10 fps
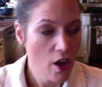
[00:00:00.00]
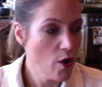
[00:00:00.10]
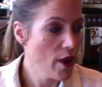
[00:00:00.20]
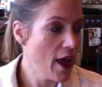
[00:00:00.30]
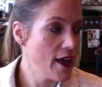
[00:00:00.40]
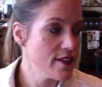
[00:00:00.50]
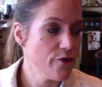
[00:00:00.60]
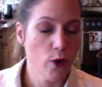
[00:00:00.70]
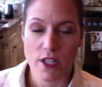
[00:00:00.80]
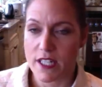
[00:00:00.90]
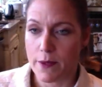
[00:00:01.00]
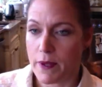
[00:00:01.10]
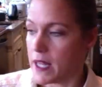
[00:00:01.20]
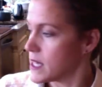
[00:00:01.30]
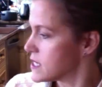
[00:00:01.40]
Okay, 14
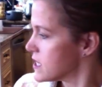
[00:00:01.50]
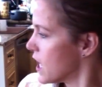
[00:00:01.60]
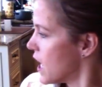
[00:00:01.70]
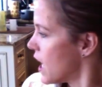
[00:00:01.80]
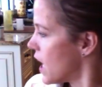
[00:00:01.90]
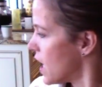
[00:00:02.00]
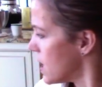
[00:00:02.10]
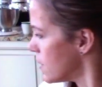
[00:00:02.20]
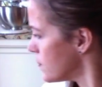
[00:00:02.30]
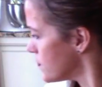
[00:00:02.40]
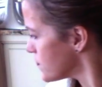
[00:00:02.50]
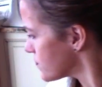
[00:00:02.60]
minutes. I'm